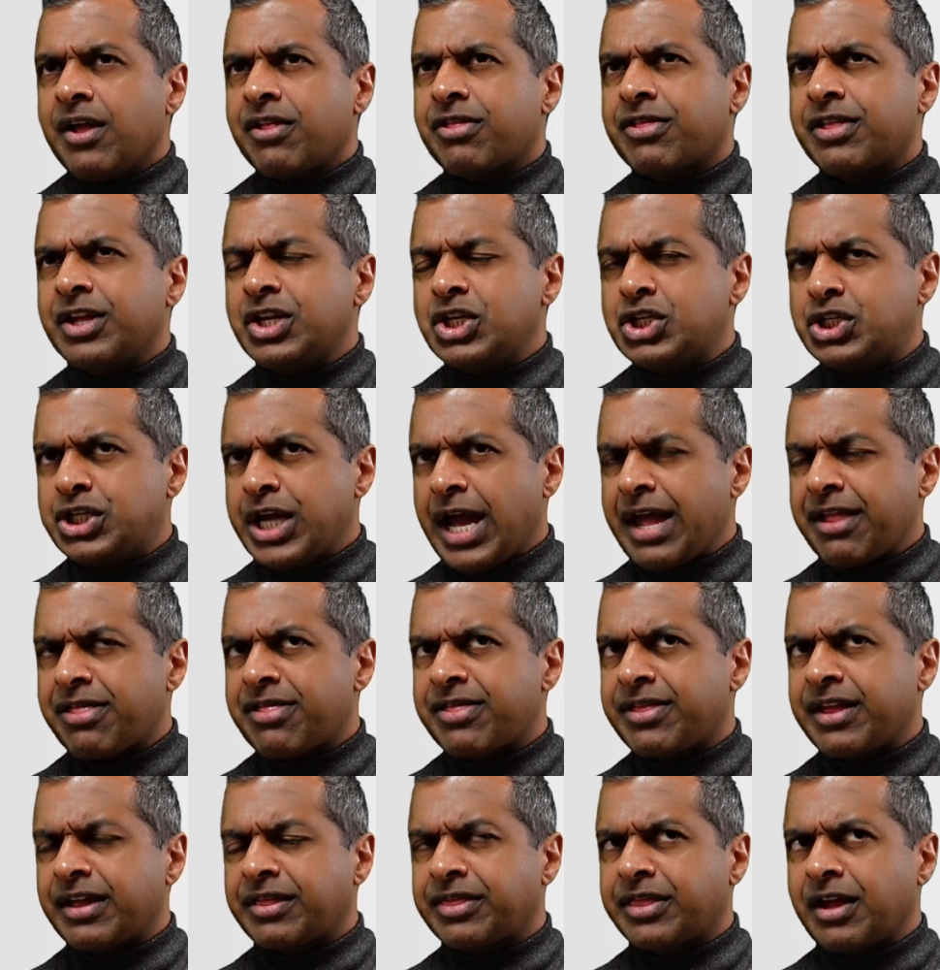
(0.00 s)

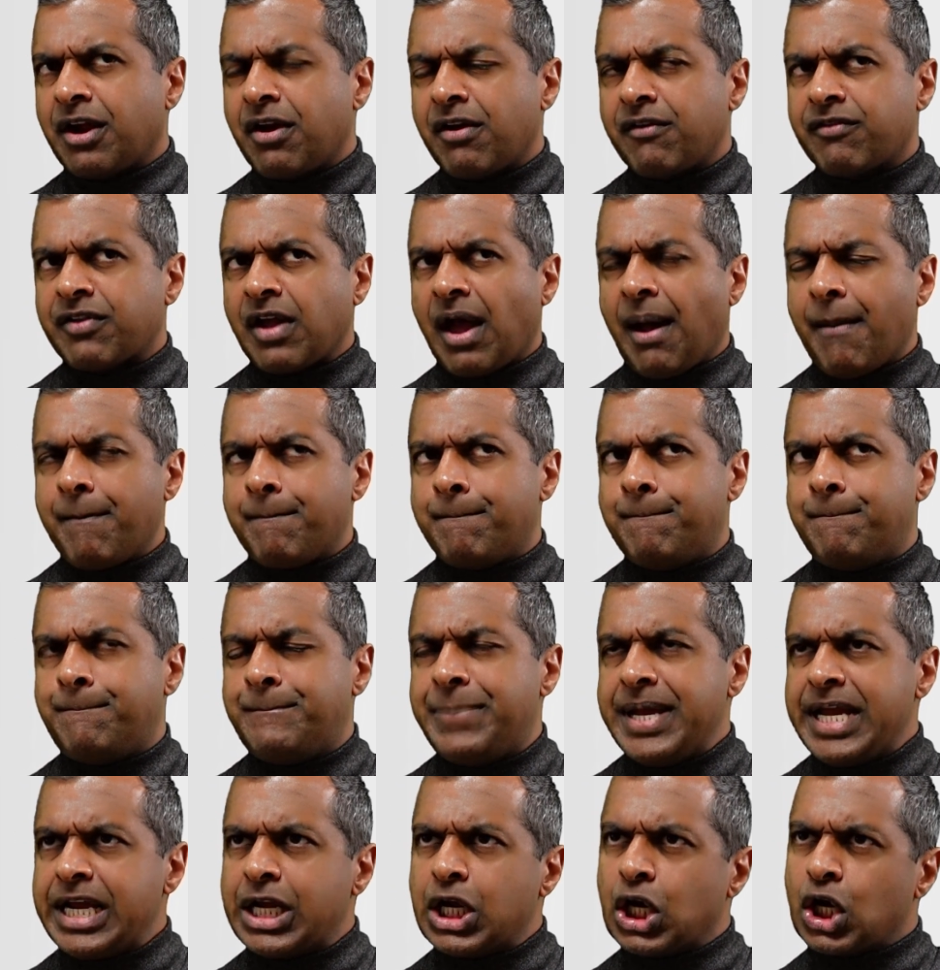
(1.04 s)
suggests that there's a
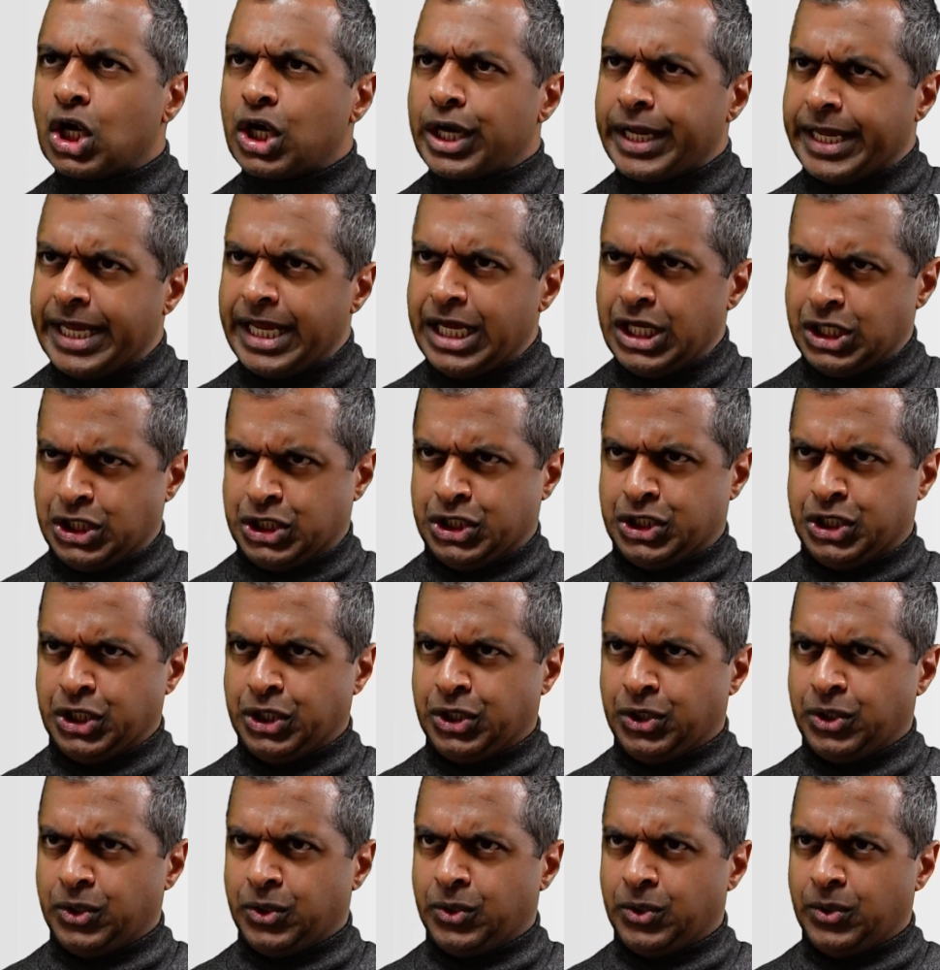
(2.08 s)
bigger
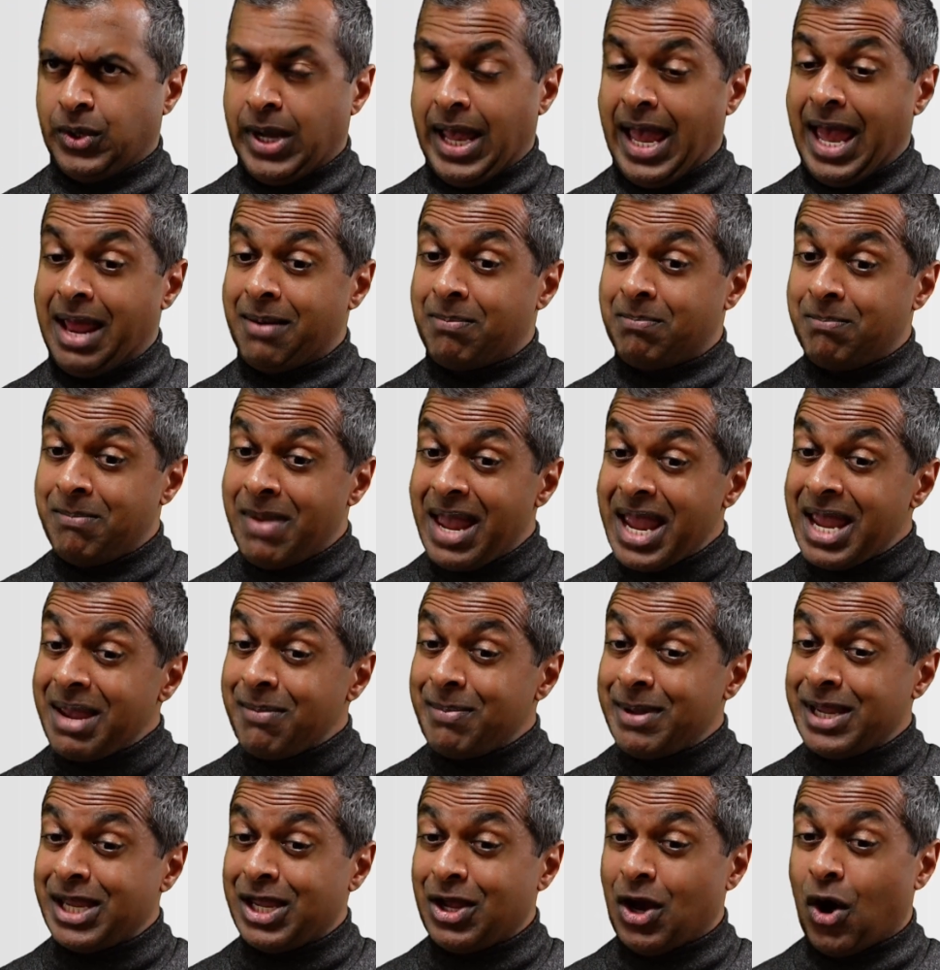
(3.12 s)
issue and
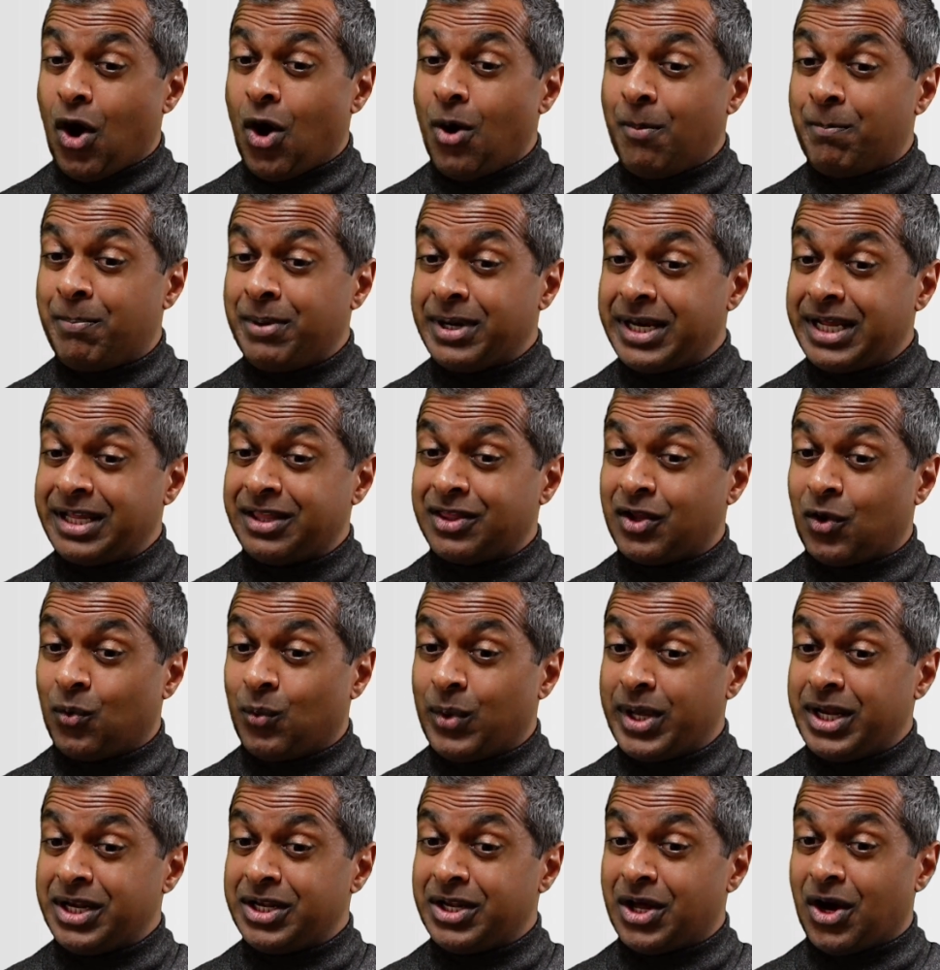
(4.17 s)
maybe opening the
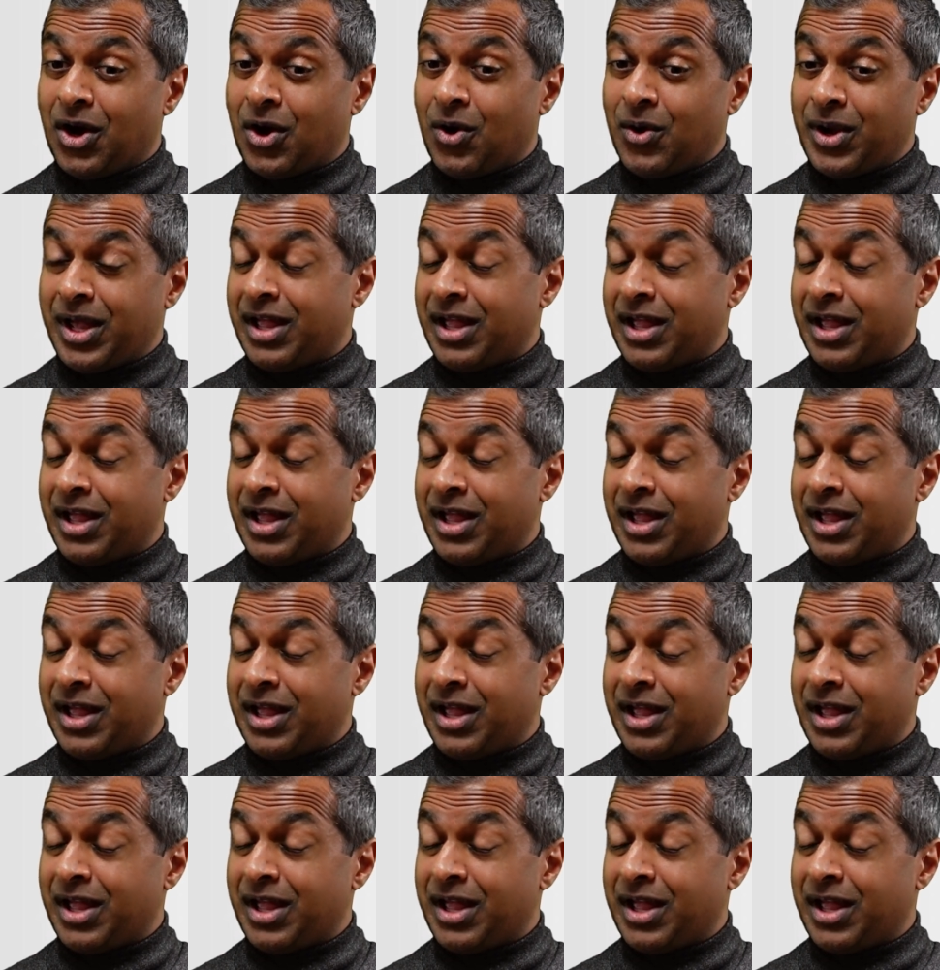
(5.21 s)
window